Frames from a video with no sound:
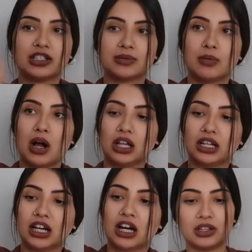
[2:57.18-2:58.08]

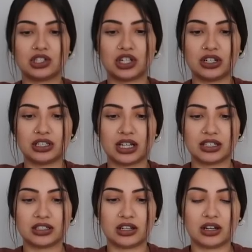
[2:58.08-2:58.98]
smaller. The shirt
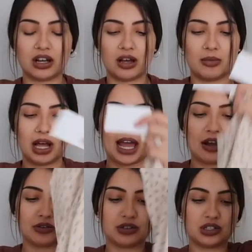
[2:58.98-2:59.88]
does come
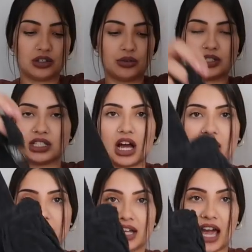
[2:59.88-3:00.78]
out too, it's
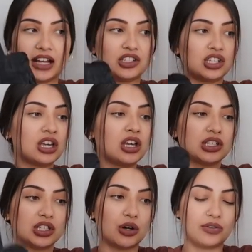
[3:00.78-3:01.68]
not attached.
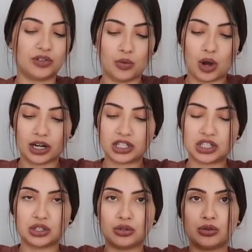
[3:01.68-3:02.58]
So if you wanted
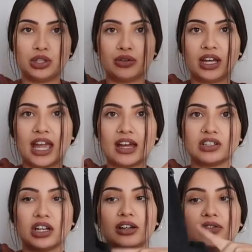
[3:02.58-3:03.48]
to, you can get a
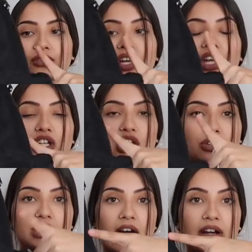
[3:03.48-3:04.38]
ton of
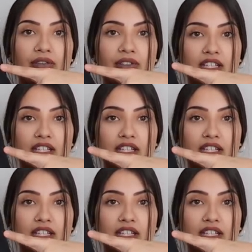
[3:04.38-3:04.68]
use out of